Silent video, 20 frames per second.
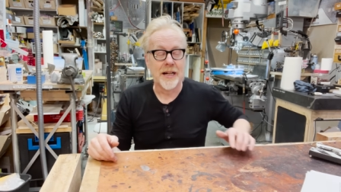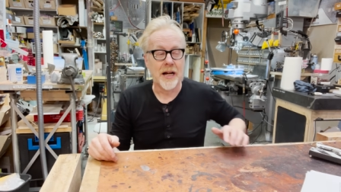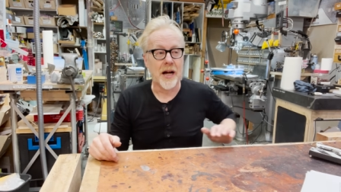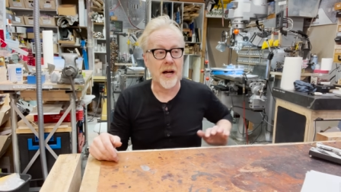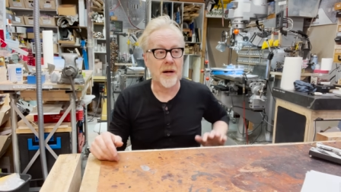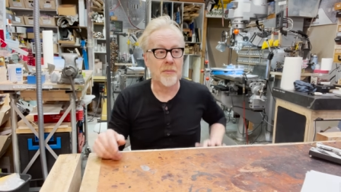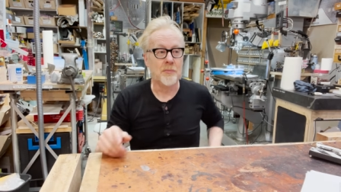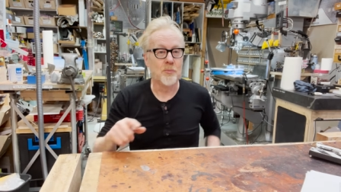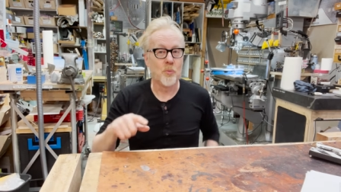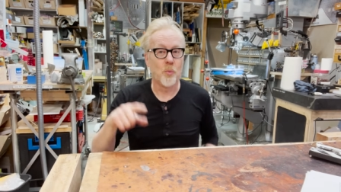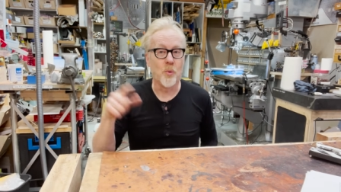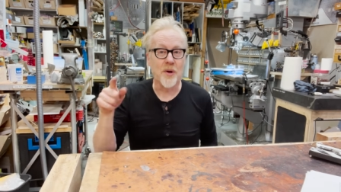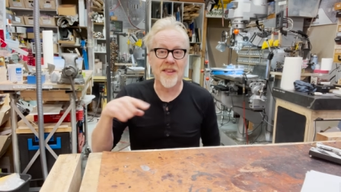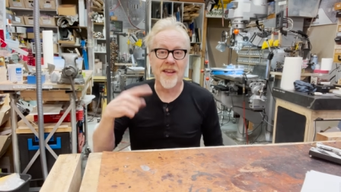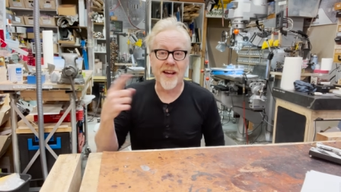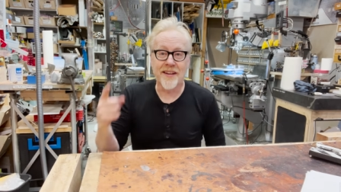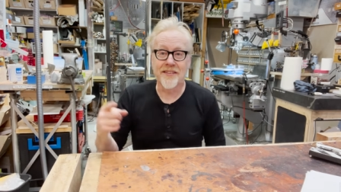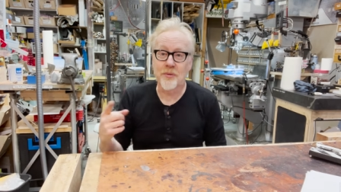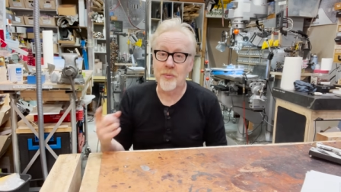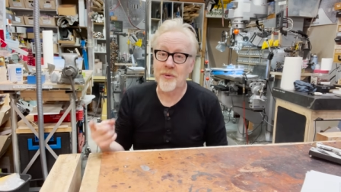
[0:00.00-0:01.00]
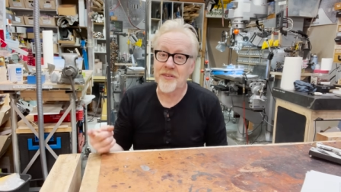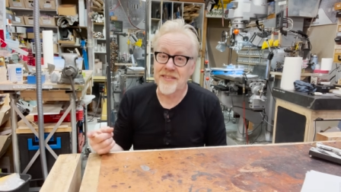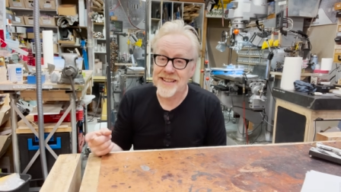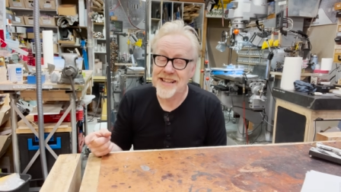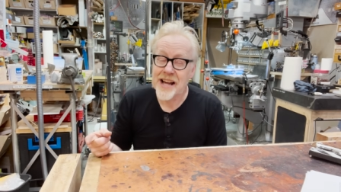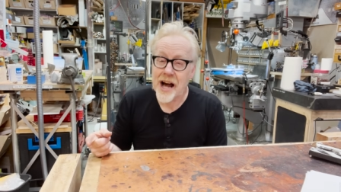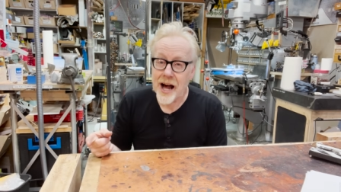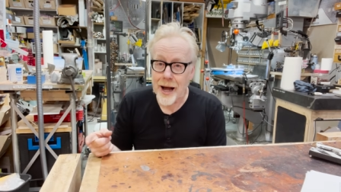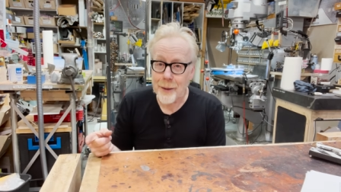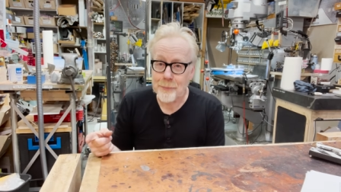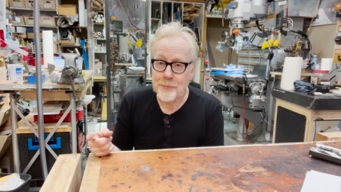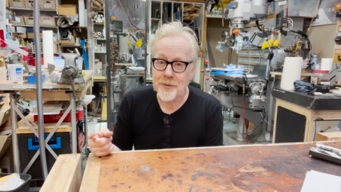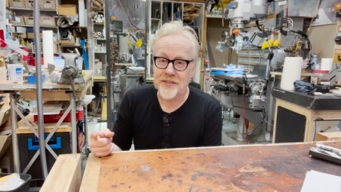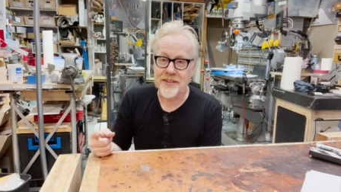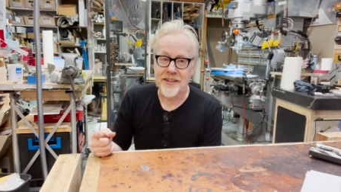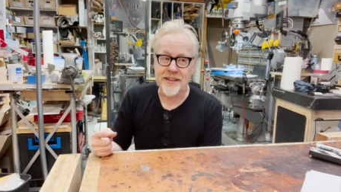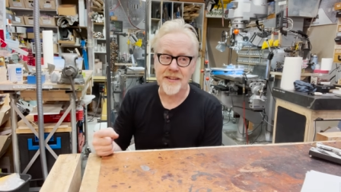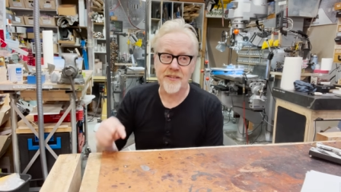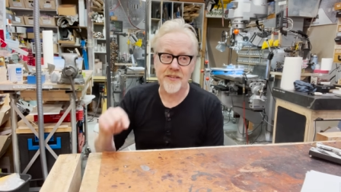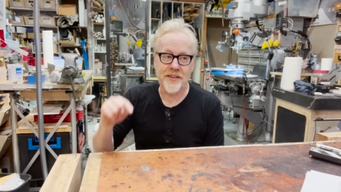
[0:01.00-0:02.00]
Um, with us, it was the
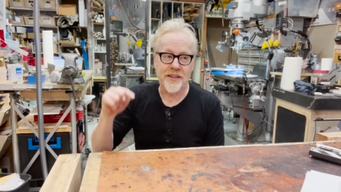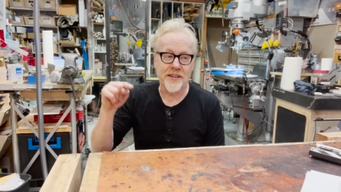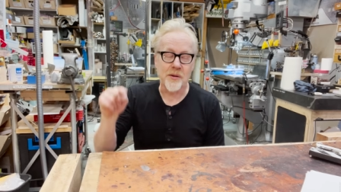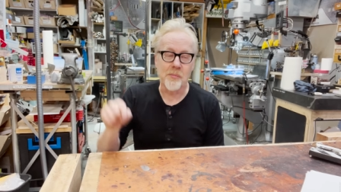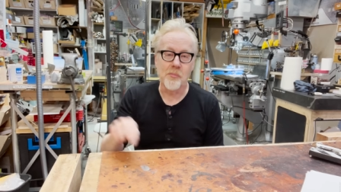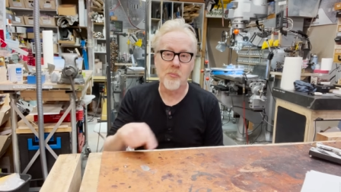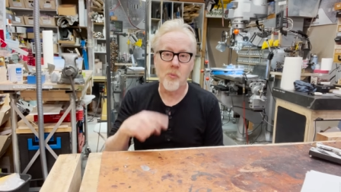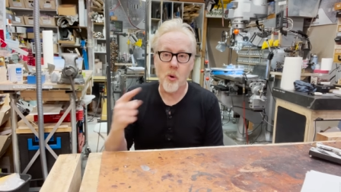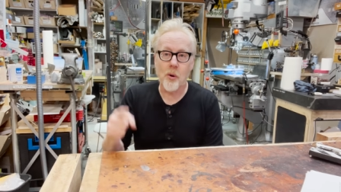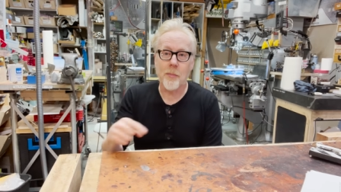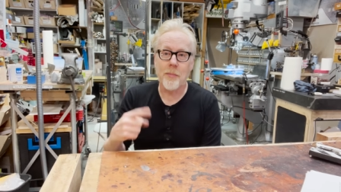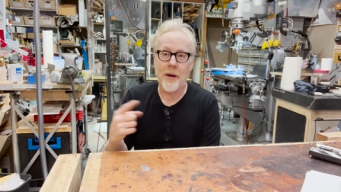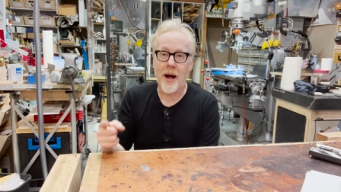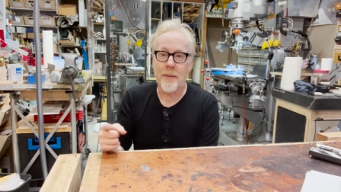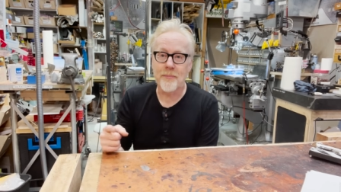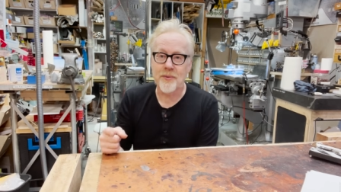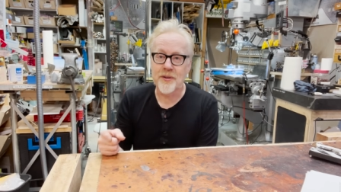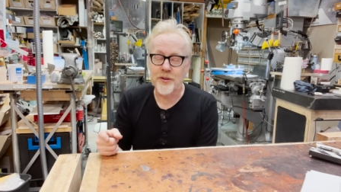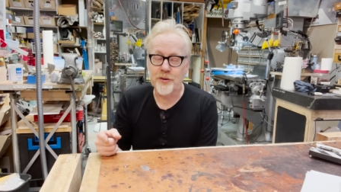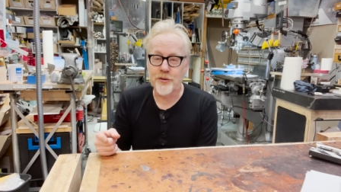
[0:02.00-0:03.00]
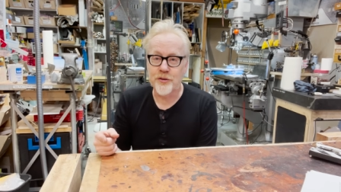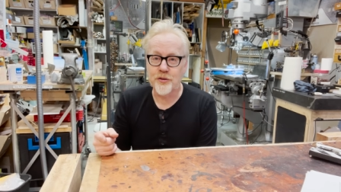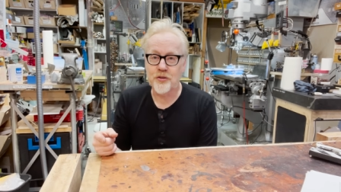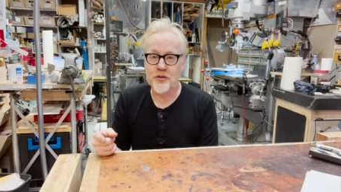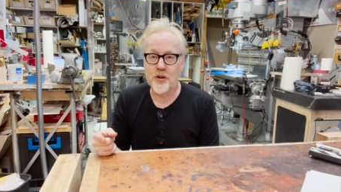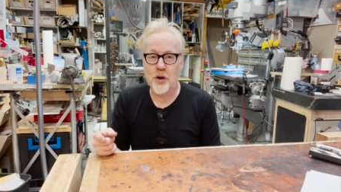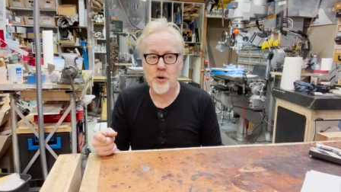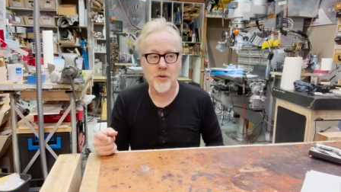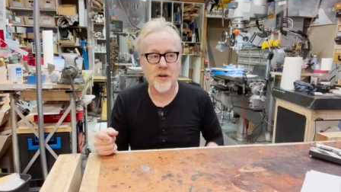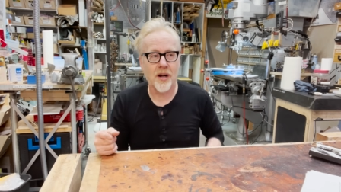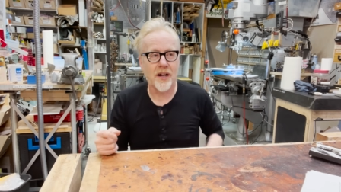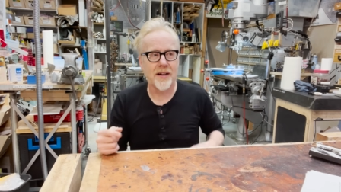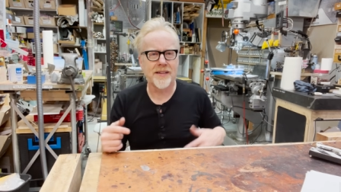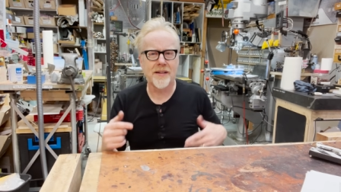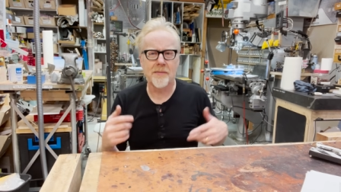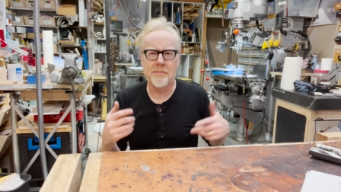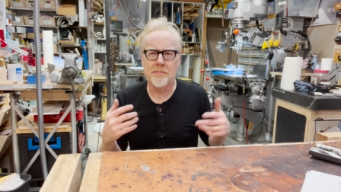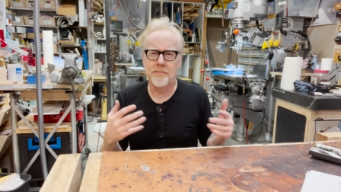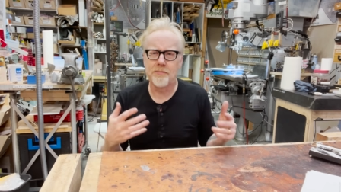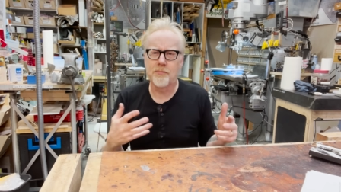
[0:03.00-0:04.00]
opposite, is that the more popular the show got,
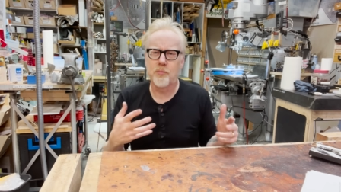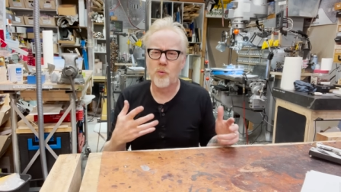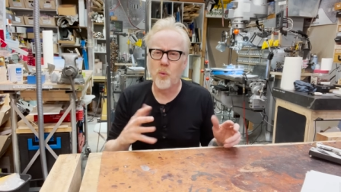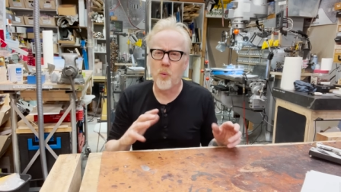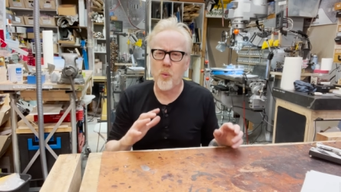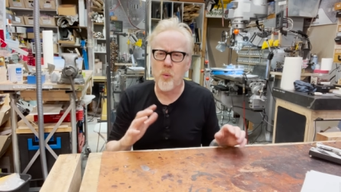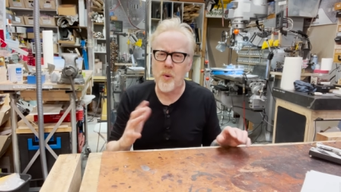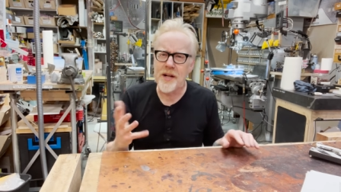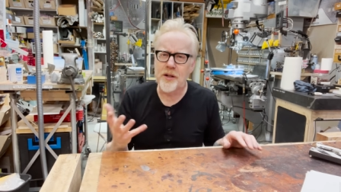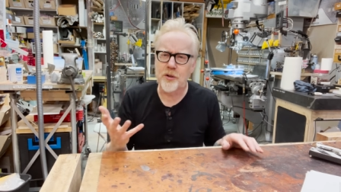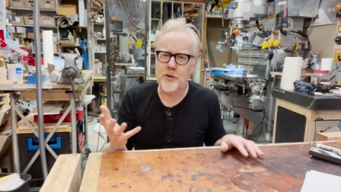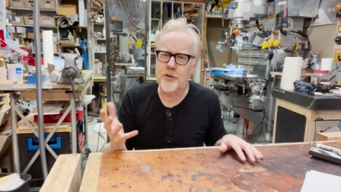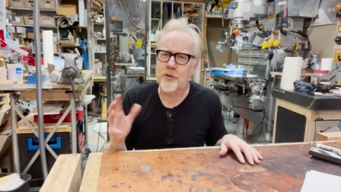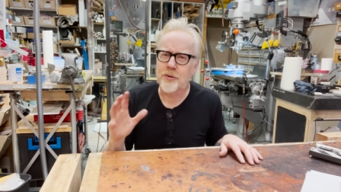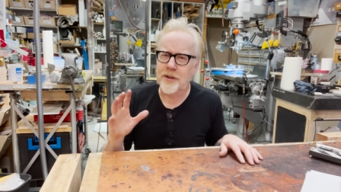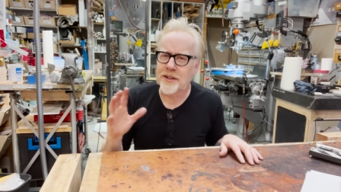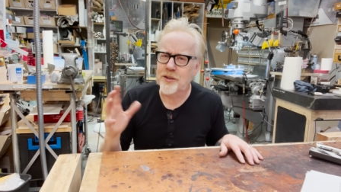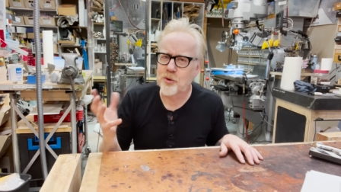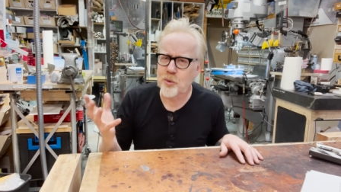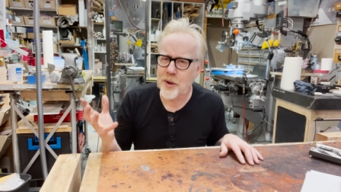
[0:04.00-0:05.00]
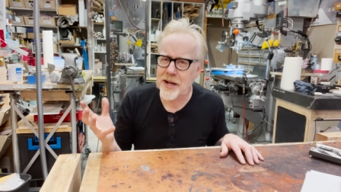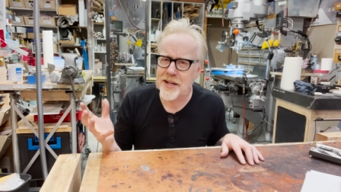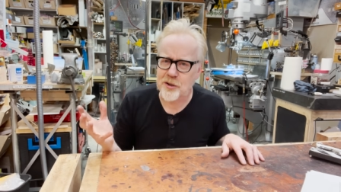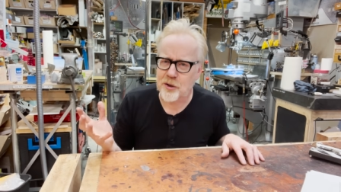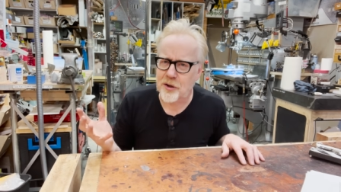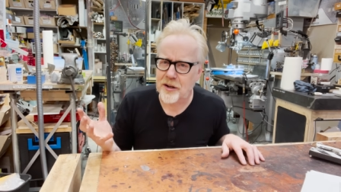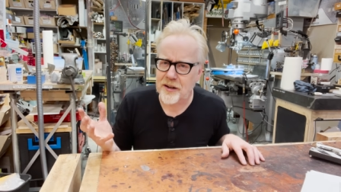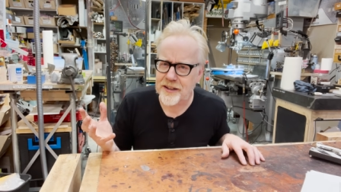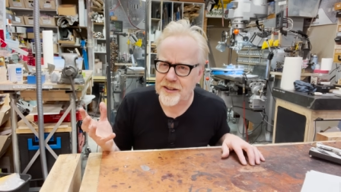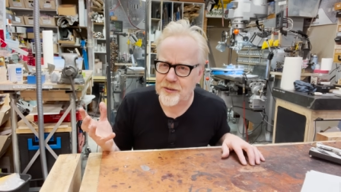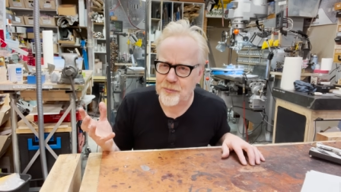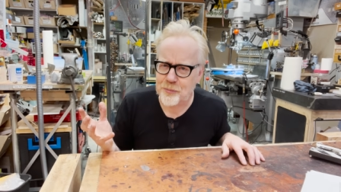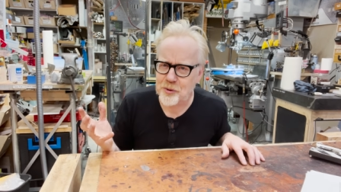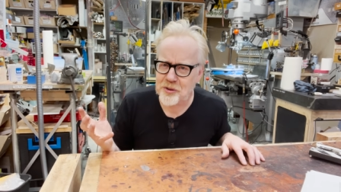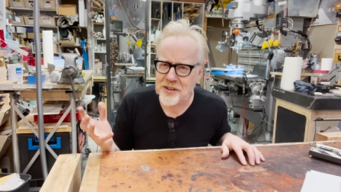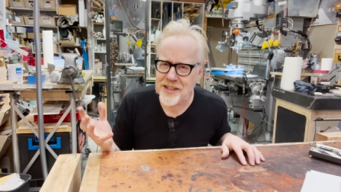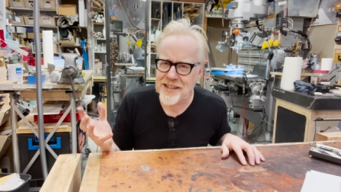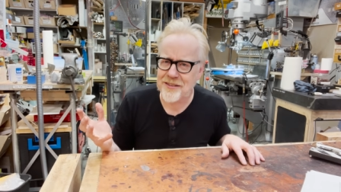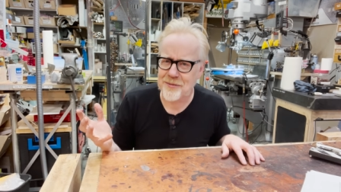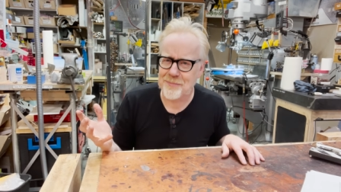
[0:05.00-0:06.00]
the weirder and greater our
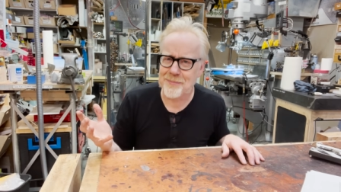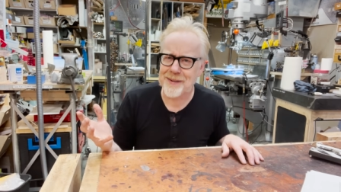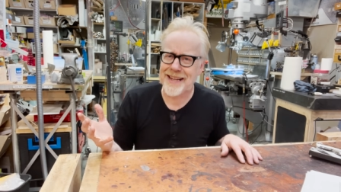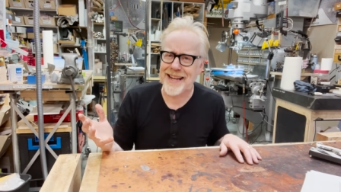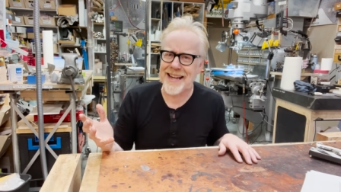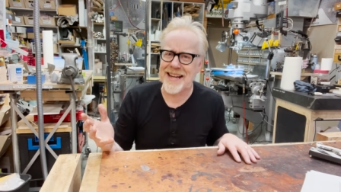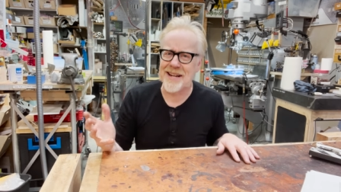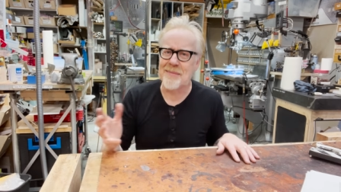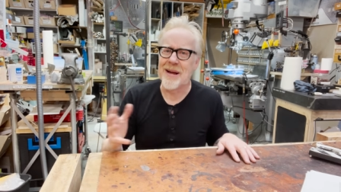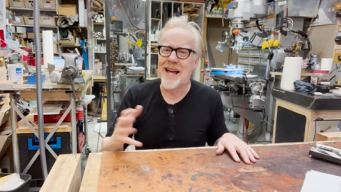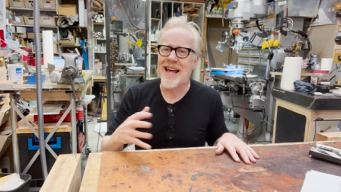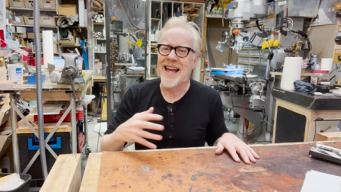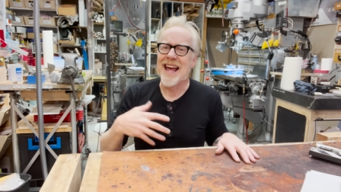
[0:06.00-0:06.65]
expertise became,